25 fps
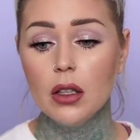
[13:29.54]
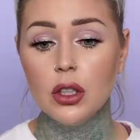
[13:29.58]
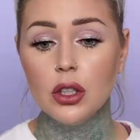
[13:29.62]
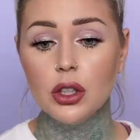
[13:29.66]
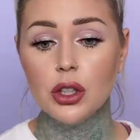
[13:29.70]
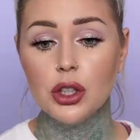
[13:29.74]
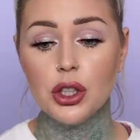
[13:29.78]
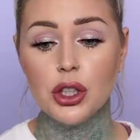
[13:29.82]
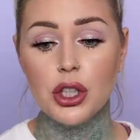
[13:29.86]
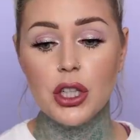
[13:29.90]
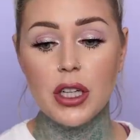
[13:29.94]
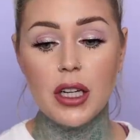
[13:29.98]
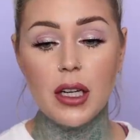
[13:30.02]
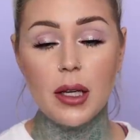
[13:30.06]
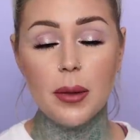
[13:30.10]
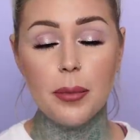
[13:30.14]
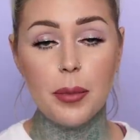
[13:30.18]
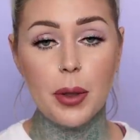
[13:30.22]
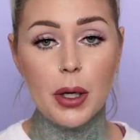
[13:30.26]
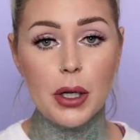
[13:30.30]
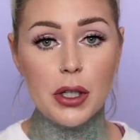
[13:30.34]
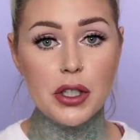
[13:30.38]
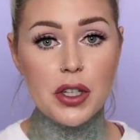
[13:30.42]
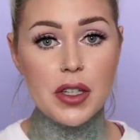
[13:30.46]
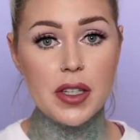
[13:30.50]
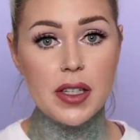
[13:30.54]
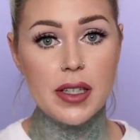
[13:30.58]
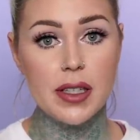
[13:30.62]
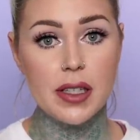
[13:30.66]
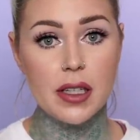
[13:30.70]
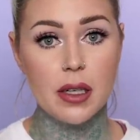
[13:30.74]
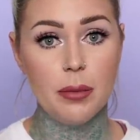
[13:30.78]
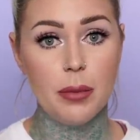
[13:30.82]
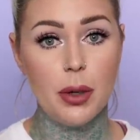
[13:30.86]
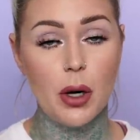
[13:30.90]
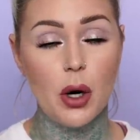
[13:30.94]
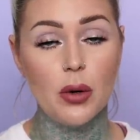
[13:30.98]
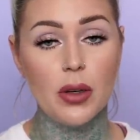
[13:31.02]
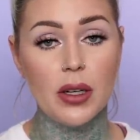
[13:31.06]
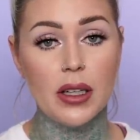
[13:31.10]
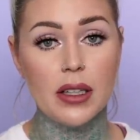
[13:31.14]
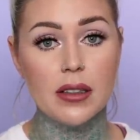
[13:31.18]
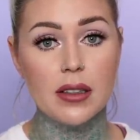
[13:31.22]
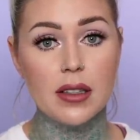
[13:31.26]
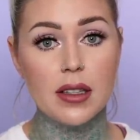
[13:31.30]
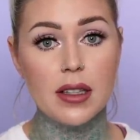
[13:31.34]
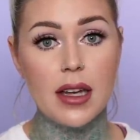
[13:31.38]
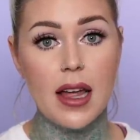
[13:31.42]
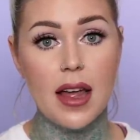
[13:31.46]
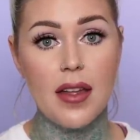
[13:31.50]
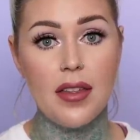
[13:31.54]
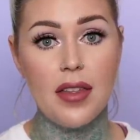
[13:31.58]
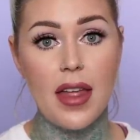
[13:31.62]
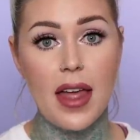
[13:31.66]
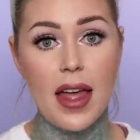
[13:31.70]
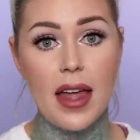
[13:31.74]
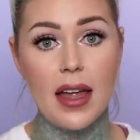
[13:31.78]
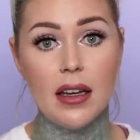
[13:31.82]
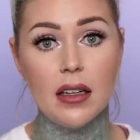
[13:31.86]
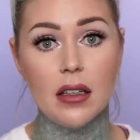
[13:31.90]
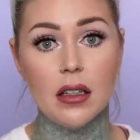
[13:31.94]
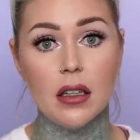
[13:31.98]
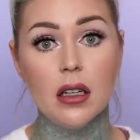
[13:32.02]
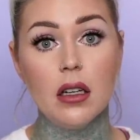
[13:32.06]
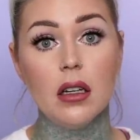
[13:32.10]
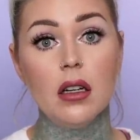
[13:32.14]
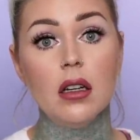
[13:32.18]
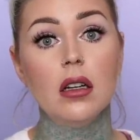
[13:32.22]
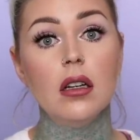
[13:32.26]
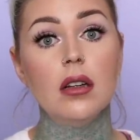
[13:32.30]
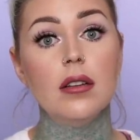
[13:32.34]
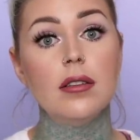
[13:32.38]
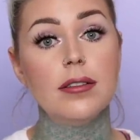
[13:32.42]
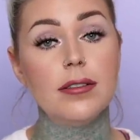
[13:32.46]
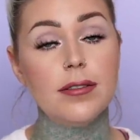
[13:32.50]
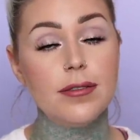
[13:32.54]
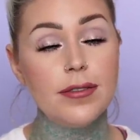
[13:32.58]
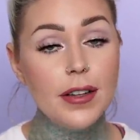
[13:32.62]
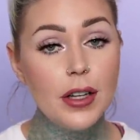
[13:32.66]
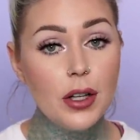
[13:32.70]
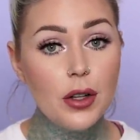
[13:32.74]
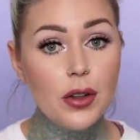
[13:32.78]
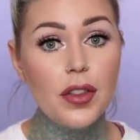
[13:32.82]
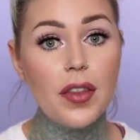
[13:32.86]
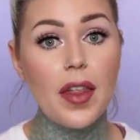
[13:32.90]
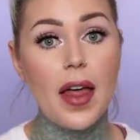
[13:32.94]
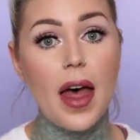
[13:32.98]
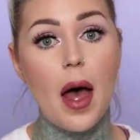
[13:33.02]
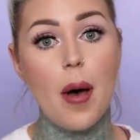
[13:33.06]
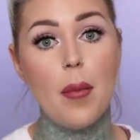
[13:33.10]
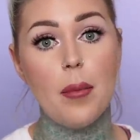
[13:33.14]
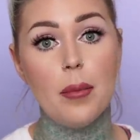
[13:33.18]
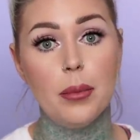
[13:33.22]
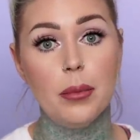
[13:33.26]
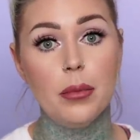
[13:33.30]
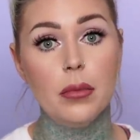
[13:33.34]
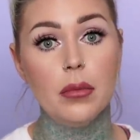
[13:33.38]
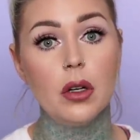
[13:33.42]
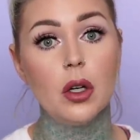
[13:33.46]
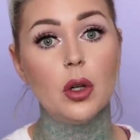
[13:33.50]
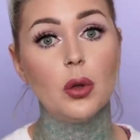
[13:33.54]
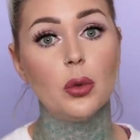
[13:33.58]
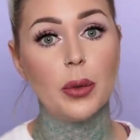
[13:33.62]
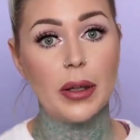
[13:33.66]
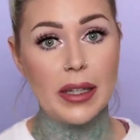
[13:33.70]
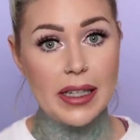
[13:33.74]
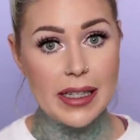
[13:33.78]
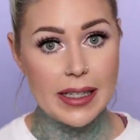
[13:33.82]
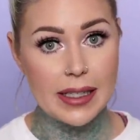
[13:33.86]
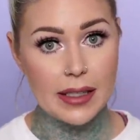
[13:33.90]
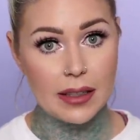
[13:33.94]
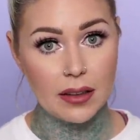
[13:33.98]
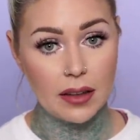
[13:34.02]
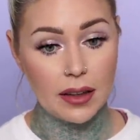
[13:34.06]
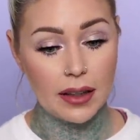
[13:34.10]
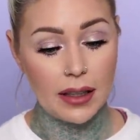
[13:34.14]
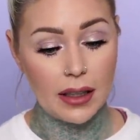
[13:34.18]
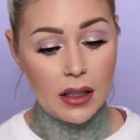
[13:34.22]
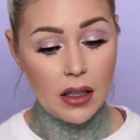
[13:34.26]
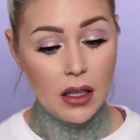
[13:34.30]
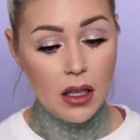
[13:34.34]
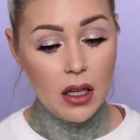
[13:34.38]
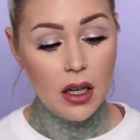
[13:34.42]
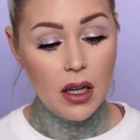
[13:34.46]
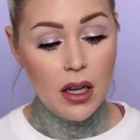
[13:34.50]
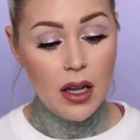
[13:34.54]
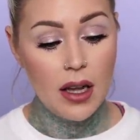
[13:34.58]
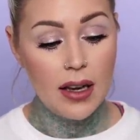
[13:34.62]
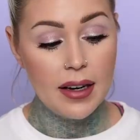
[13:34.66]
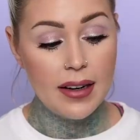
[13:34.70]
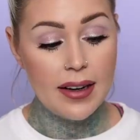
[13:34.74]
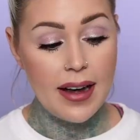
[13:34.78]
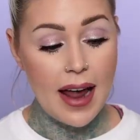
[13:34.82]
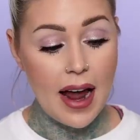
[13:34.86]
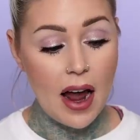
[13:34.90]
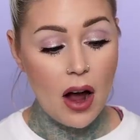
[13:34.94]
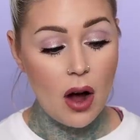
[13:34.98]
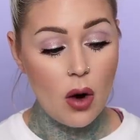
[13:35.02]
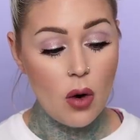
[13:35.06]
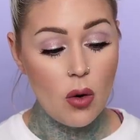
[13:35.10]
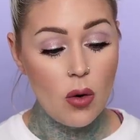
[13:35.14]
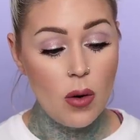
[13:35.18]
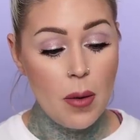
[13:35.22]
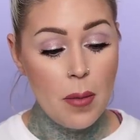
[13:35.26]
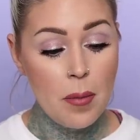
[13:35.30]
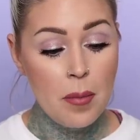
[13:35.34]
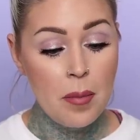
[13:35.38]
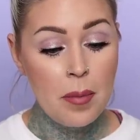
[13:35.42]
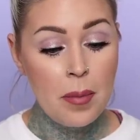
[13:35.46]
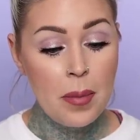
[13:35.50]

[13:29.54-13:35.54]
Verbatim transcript: she purchased these components and then filled them recently. Now,